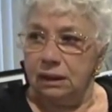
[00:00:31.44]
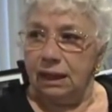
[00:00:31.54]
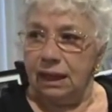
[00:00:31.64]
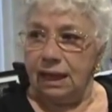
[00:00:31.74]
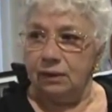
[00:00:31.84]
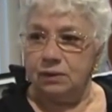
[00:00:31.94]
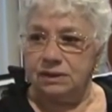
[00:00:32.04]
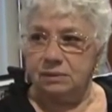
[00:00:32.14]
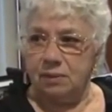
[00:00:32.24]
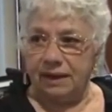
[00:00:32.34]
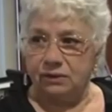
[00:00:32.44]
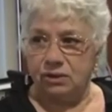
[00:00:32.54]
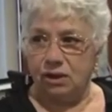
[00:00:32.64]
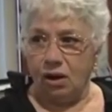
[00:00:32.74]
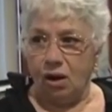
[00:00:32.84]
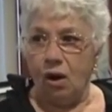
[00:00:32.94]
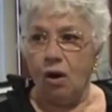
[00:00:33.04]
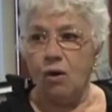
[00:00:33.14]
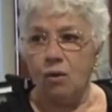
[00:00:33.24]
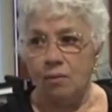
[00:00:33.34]
and was about to go
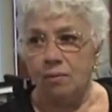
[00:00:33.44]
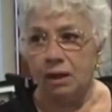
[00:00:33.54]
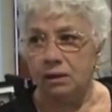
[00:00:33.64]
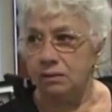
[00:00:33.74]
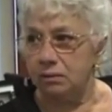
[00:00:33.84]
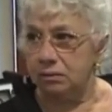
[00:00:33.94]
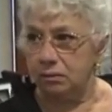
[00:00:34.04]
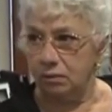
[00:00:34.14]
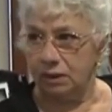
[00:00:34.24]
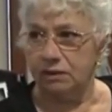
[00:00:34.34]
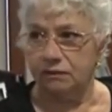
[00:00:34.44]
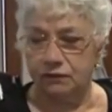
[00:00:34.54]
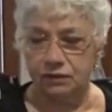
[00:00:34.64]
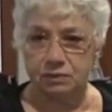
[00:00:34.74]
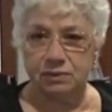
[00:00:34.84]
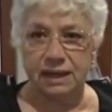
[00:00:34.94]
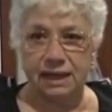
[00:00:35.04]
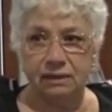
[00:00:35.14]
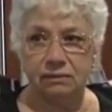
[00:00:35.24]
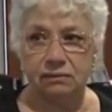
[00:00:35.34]
home when the first
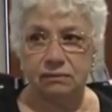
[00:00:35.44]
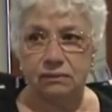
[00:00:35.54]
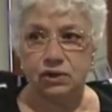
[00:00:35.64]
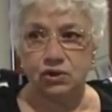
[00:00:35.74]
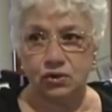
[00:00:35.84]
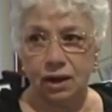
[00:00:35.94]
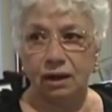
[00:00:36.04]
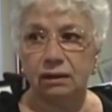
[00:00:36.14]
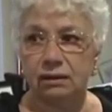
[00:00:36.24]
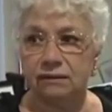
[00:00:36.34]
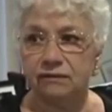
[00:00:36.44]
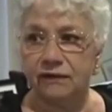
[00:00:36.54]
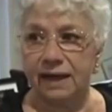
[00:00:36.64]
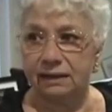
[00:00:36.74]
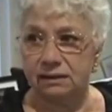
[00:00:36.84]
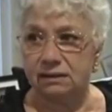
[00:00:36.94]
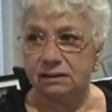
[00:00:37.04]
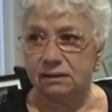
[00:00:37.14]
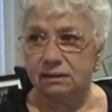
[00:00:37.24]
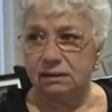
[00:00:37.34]
plane struck. In fact,
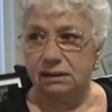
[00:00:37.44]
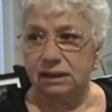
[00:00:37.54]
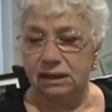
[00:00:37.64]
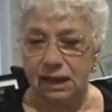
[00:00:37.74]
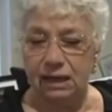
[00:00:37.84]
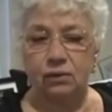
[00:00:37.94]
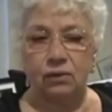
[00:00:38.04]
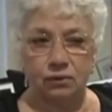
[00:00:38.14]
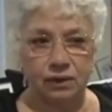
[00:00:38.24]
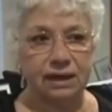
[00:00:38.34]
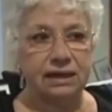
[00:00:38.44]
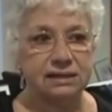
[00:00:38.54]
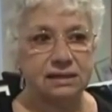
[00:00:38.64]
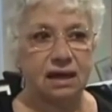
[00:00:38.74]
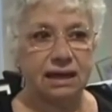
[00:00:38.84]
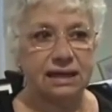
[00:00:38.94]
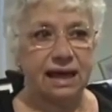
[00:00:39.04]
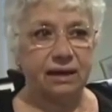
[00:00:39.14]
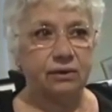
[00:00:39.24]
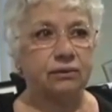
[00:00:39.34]
he had already signed
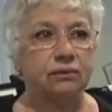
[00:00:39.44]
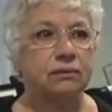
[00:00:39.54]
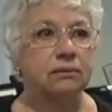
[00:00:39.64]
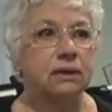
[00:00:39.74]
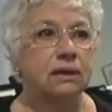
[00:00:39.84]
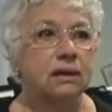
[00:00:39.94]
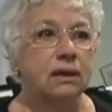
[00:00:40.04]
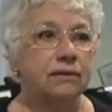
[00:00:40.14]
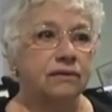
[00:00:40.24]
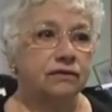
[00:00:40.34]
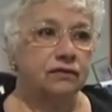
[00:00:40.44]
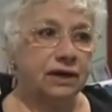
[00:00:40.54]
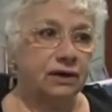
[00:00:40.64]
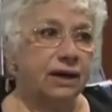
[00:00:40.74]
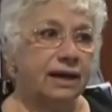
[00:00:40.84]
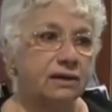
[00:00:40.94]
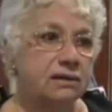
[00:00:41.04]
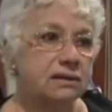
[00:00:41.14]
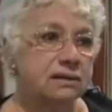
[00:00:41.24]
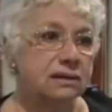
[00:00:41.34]
out of the
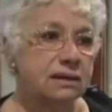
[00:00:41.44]
firehouse,